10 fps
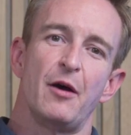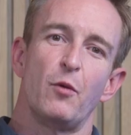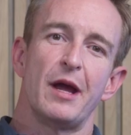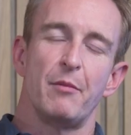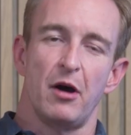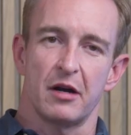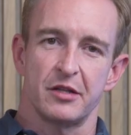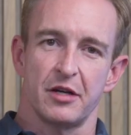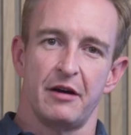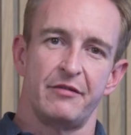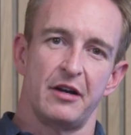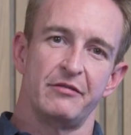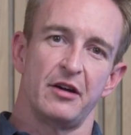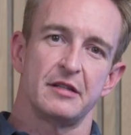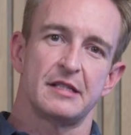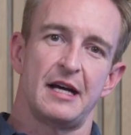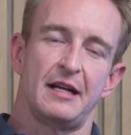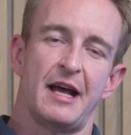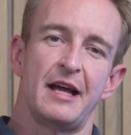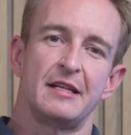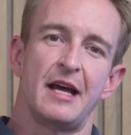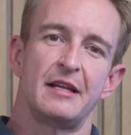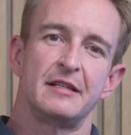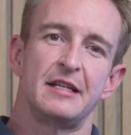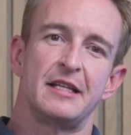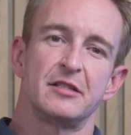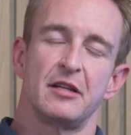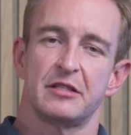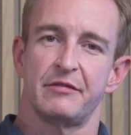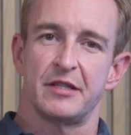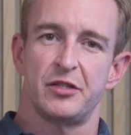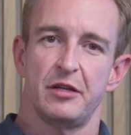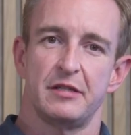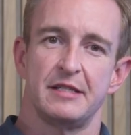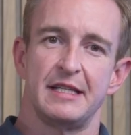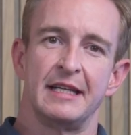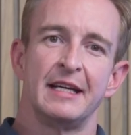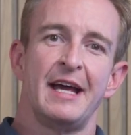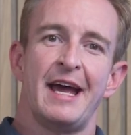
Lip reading: where markets are very volatile and there's lots of uncertainty,